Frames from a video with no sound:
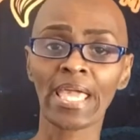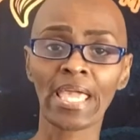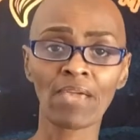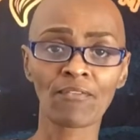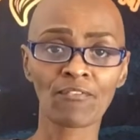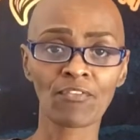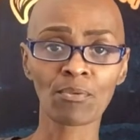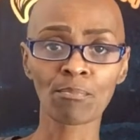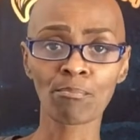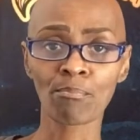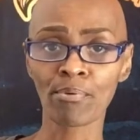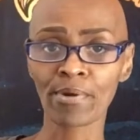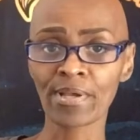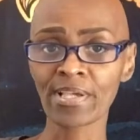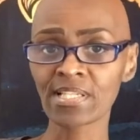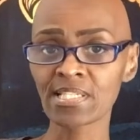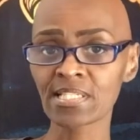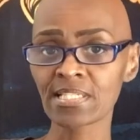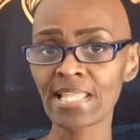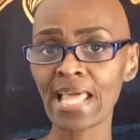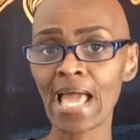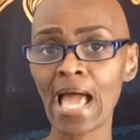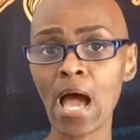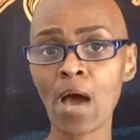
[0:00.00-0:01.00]
If it
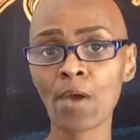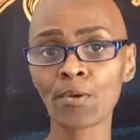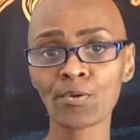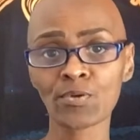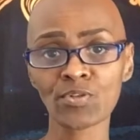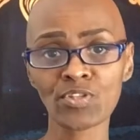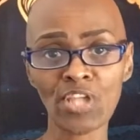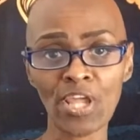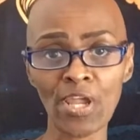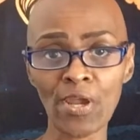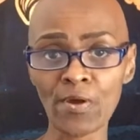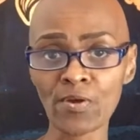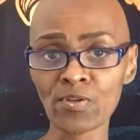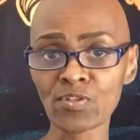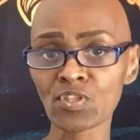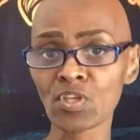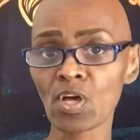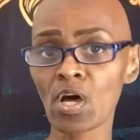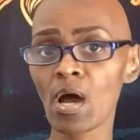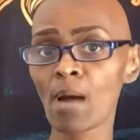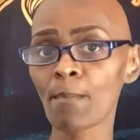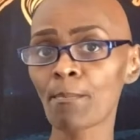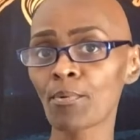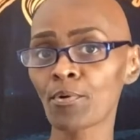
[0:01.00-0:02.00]
breaks down or tears
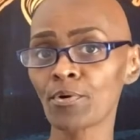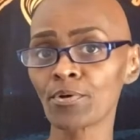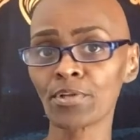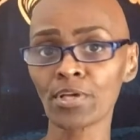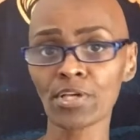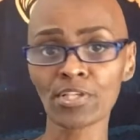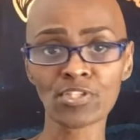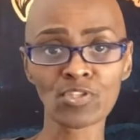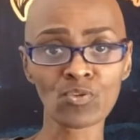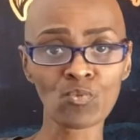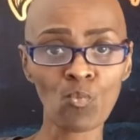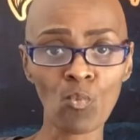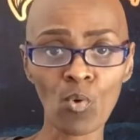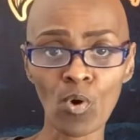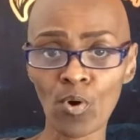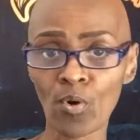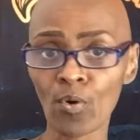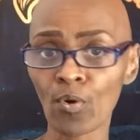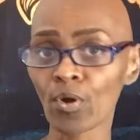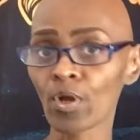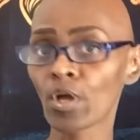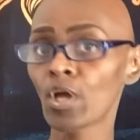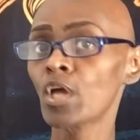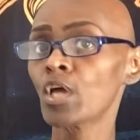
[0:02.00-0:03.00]
up or doesn't
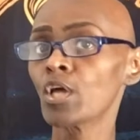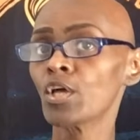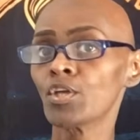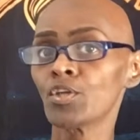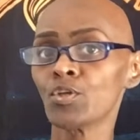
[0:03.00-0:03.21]
work,